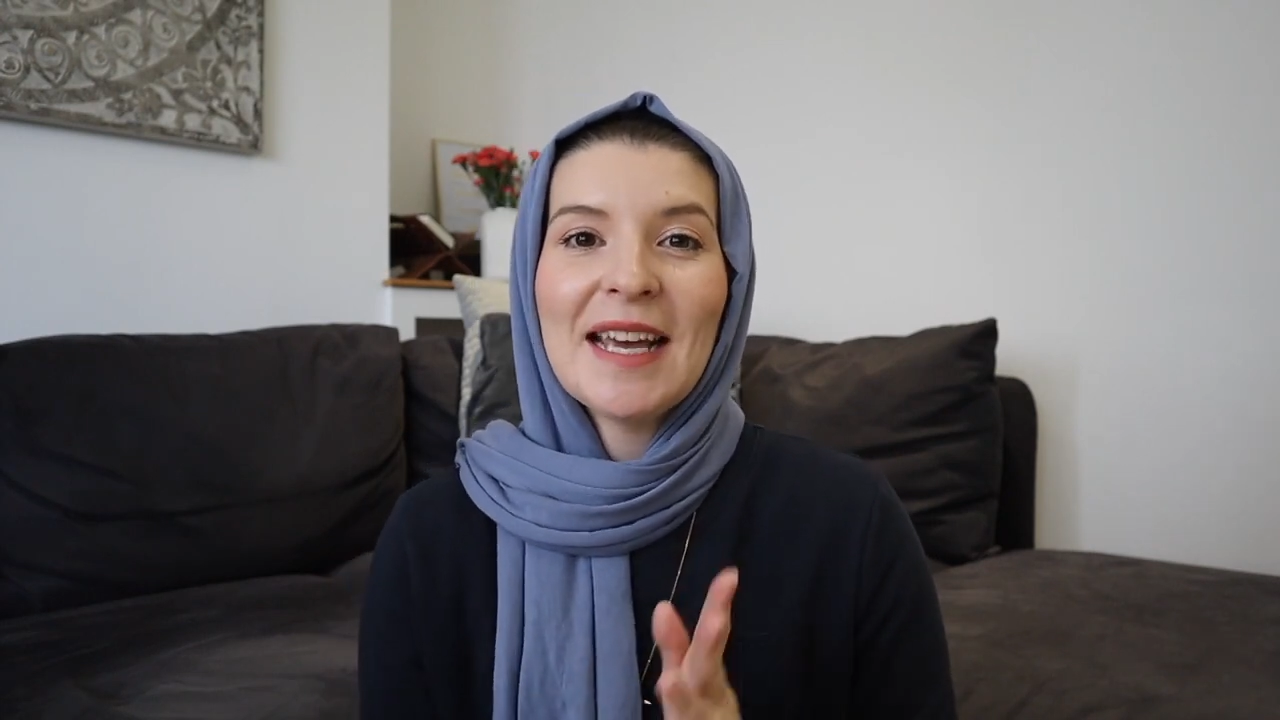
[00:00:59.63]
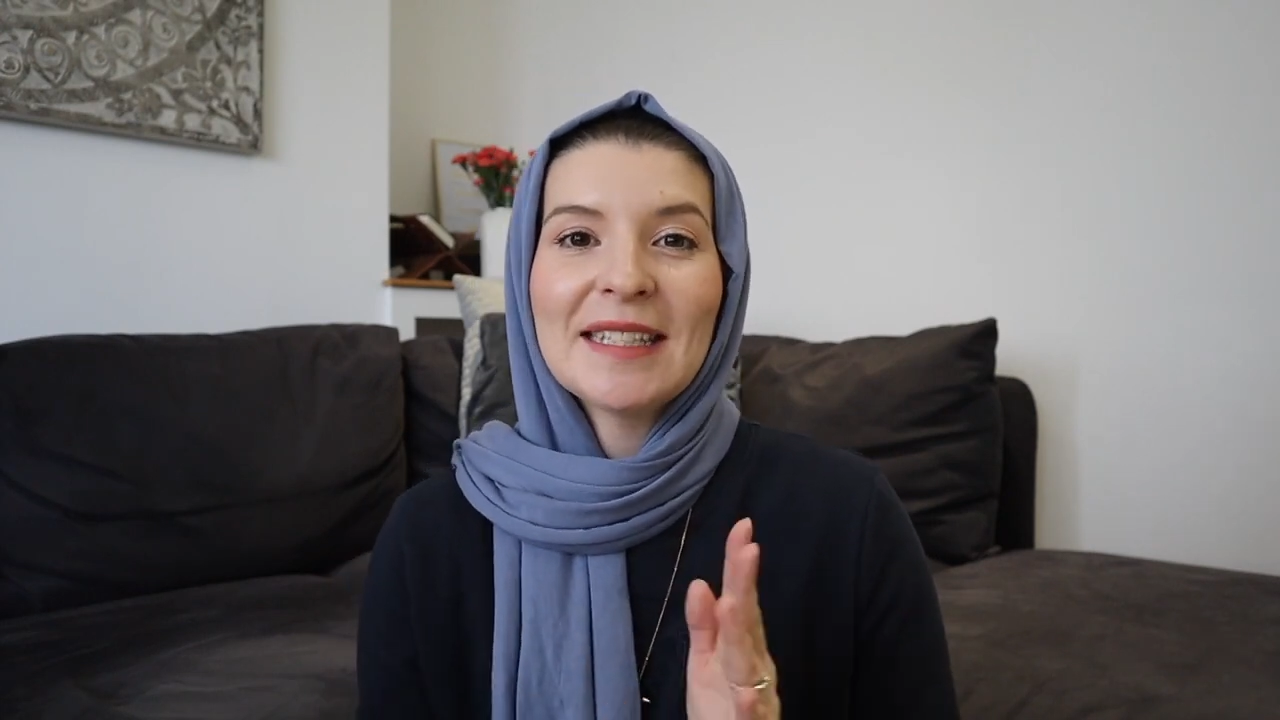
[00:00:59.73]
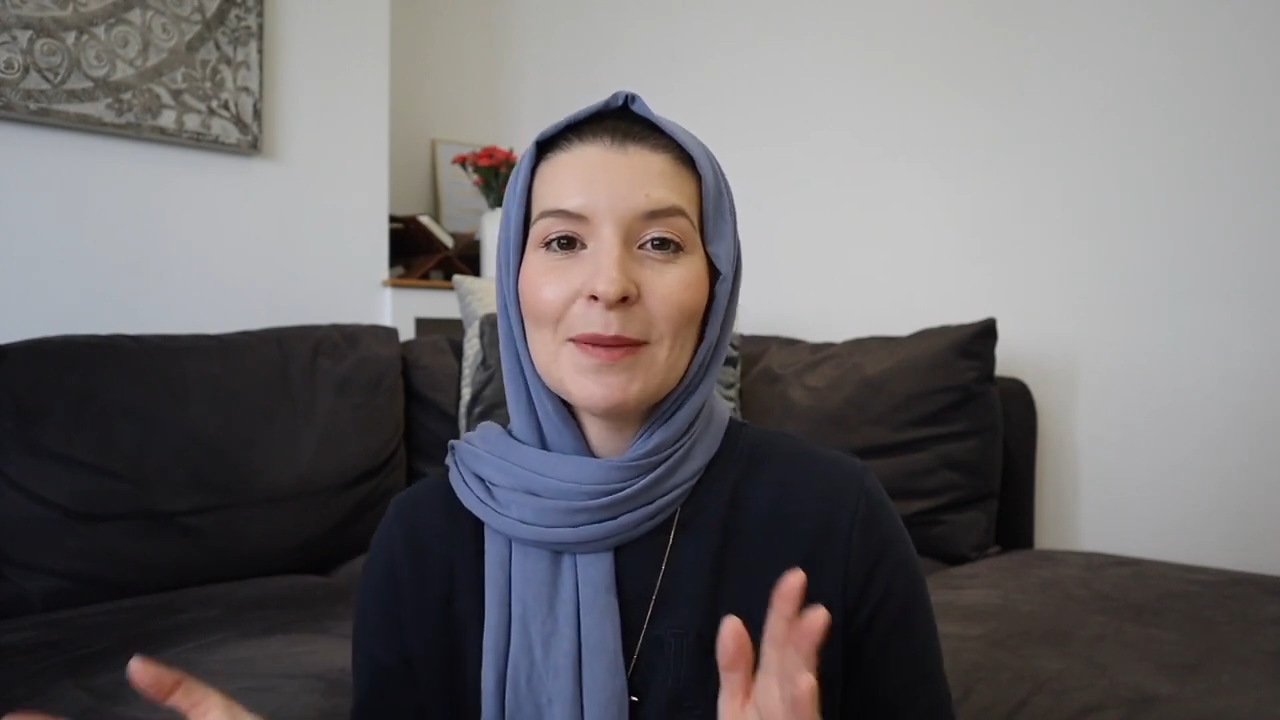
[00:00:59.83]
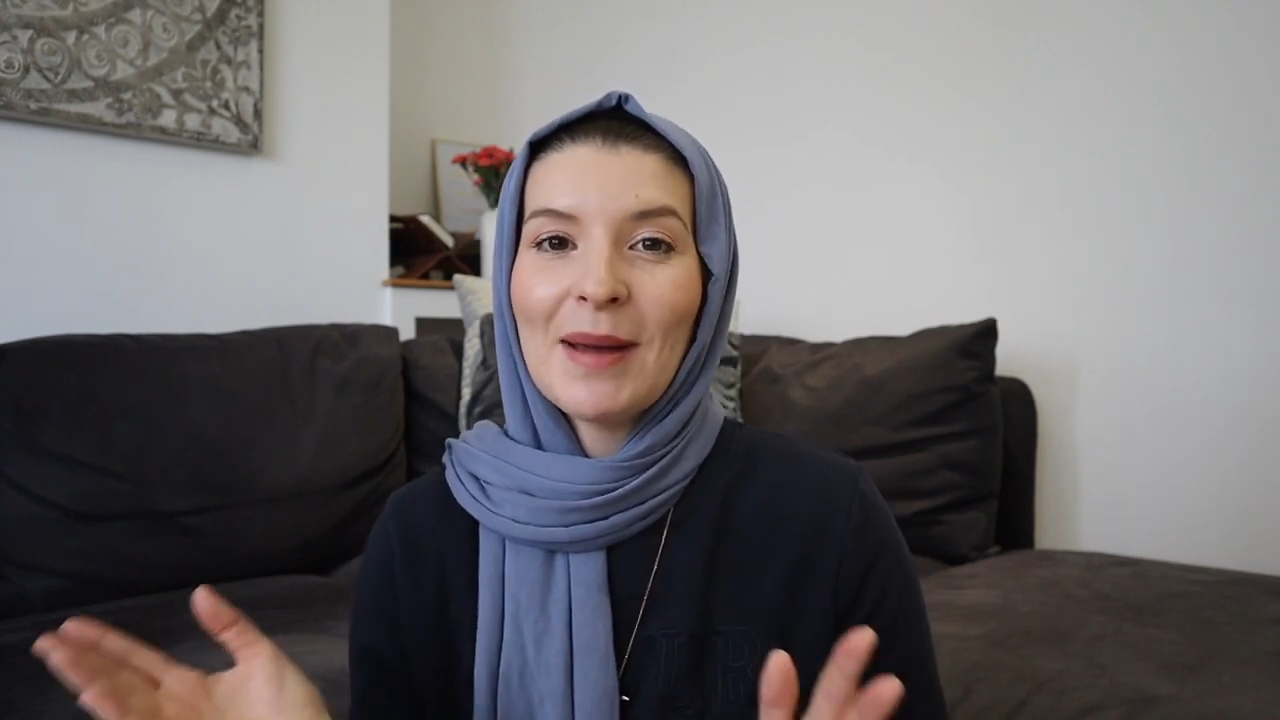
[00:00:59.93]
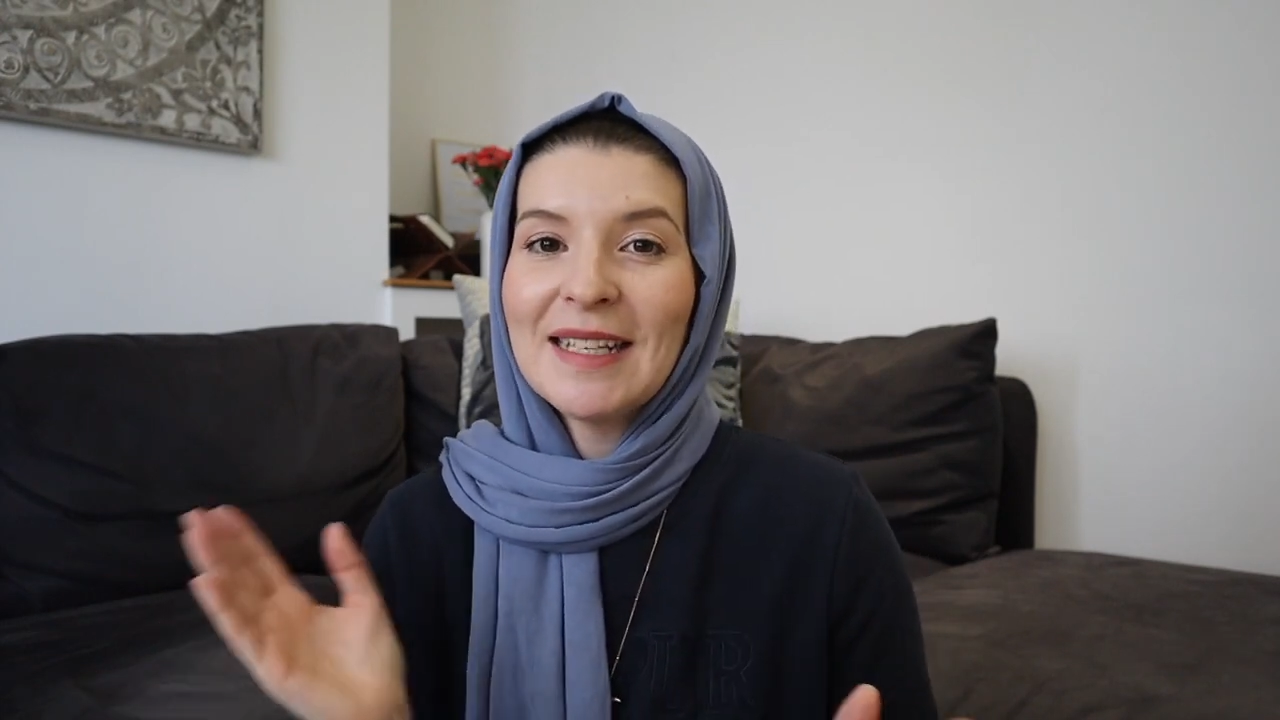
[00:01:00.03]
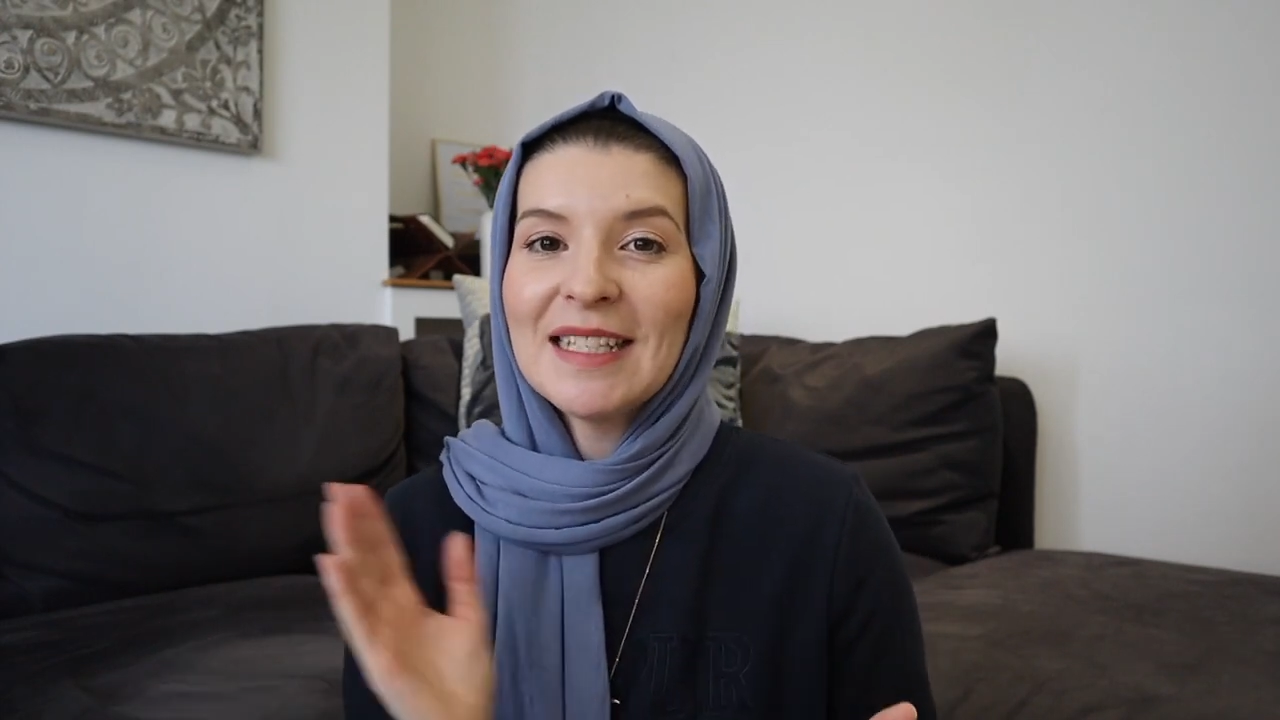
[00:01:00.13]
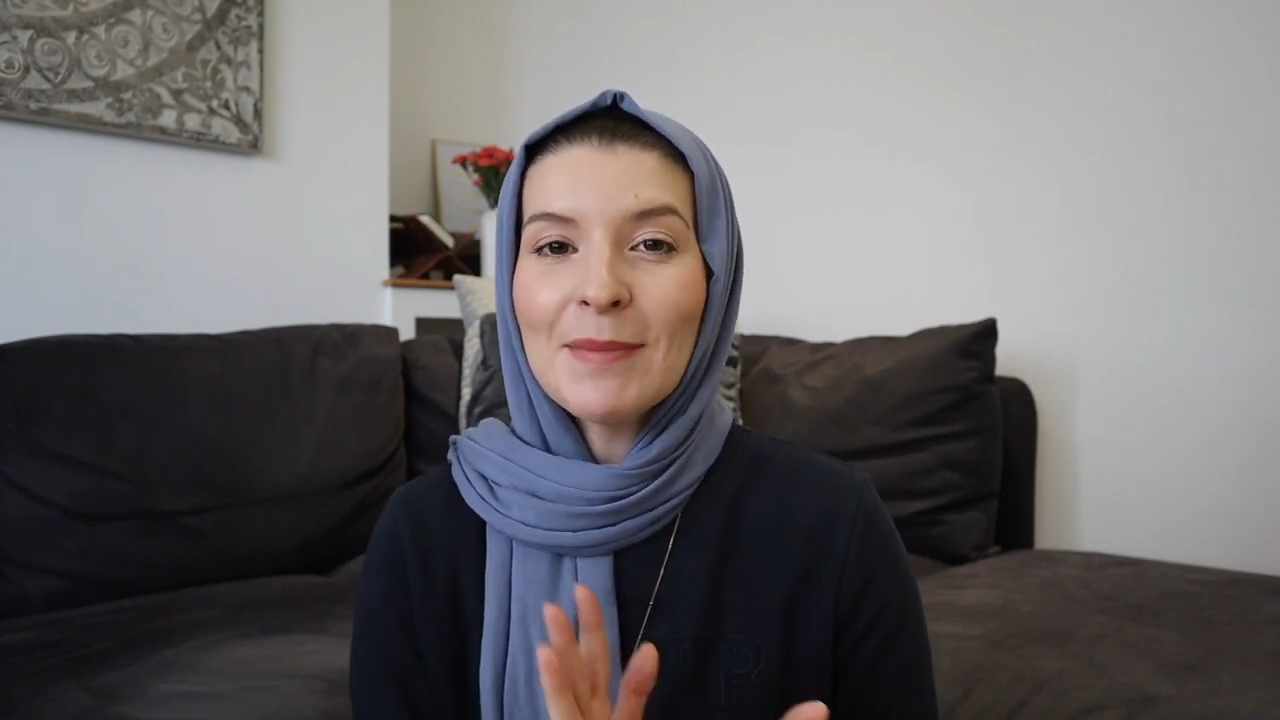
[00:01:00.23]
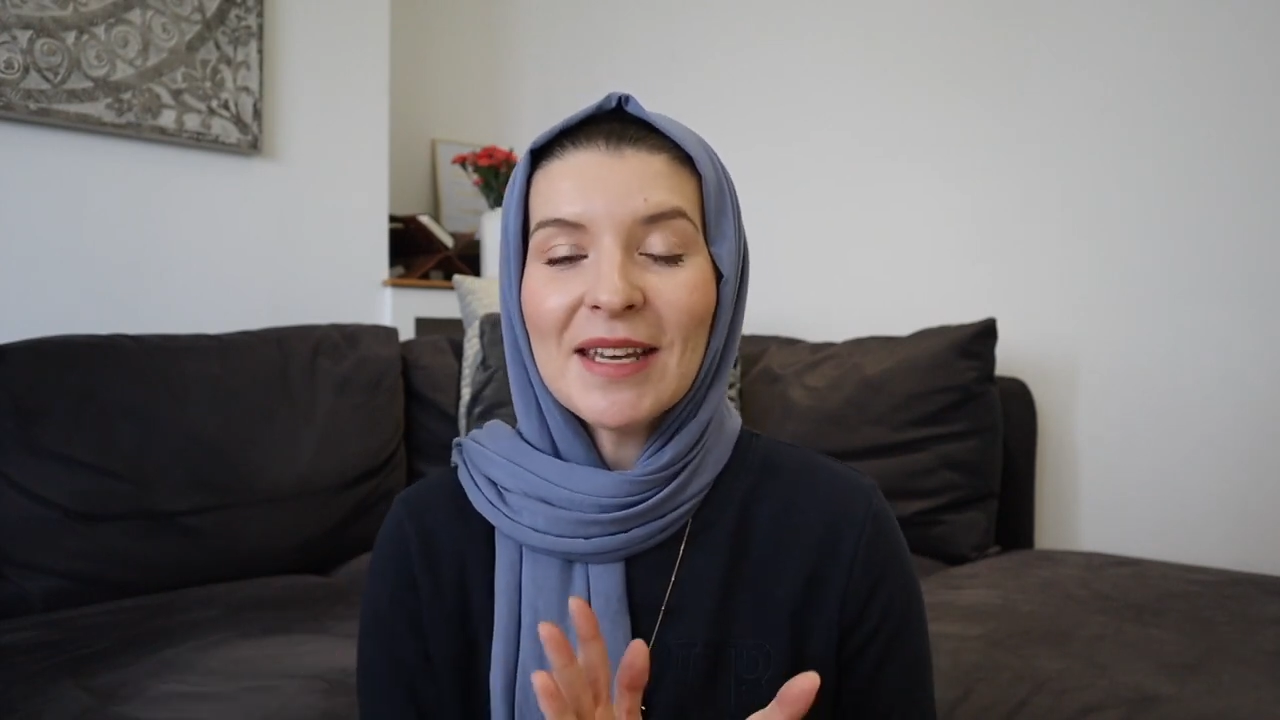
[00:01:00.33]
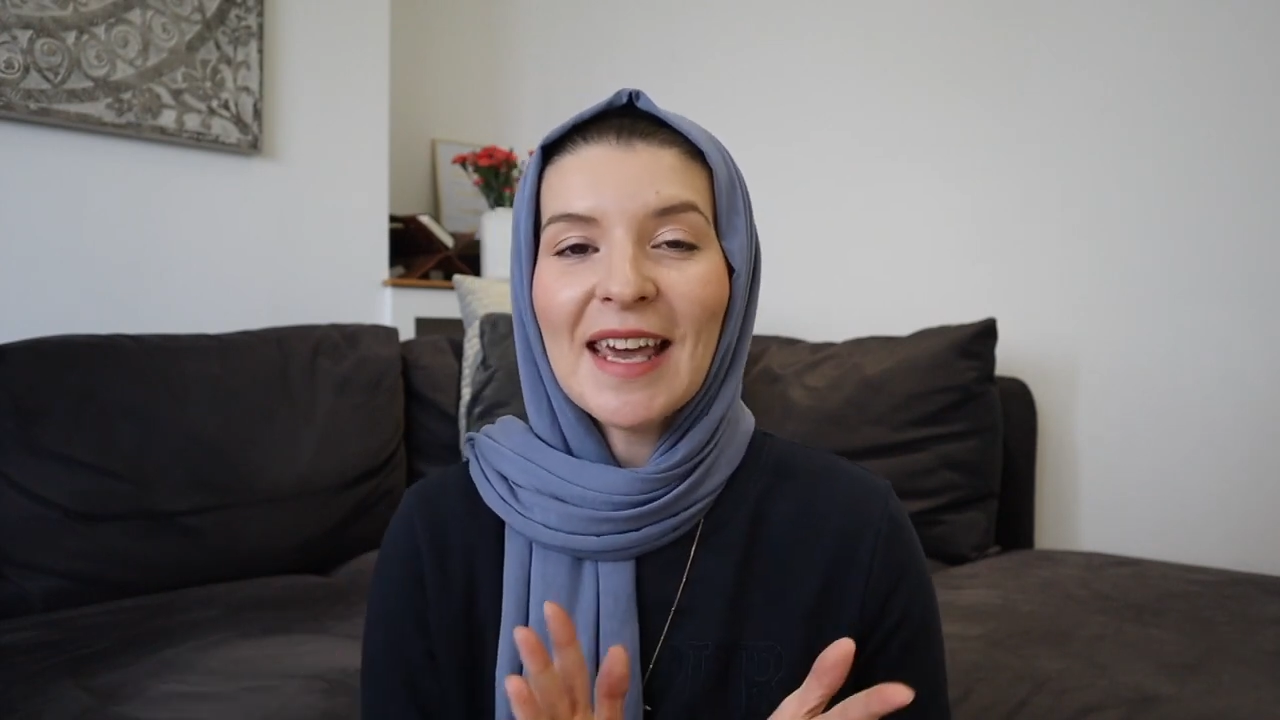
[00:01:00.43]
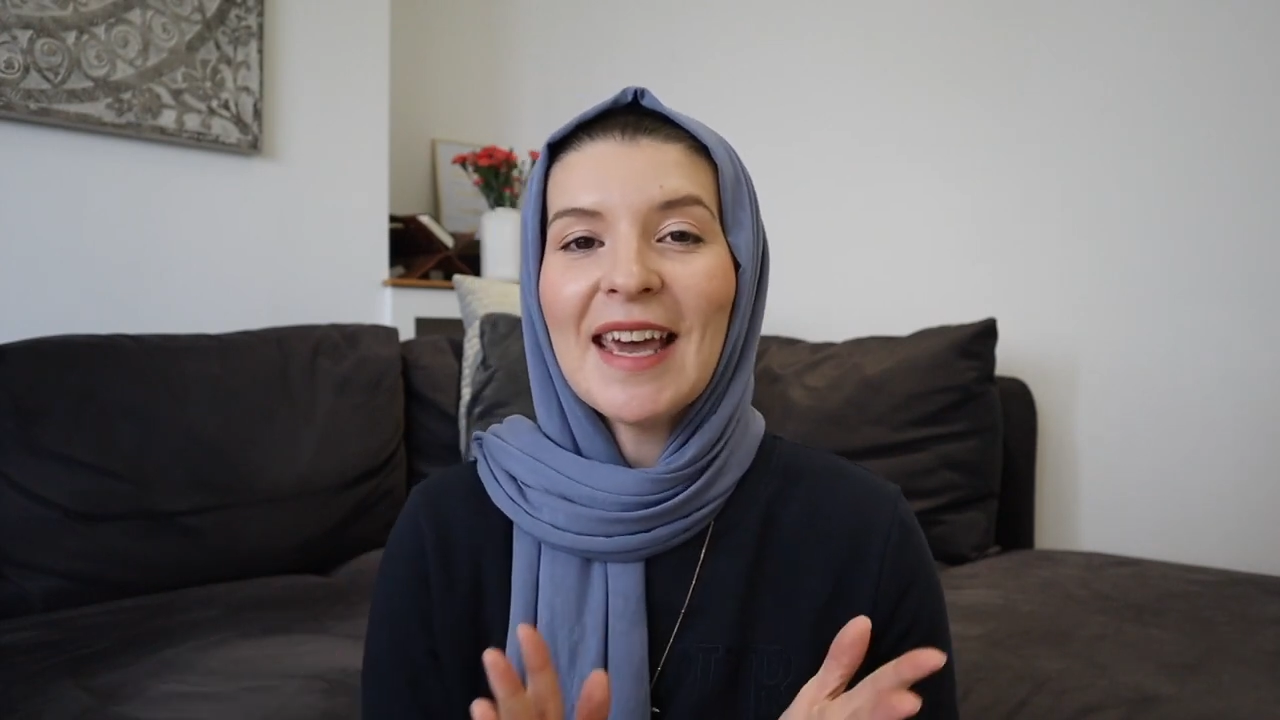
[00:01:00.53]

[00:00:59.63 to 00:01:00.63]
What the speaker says: as the pandemic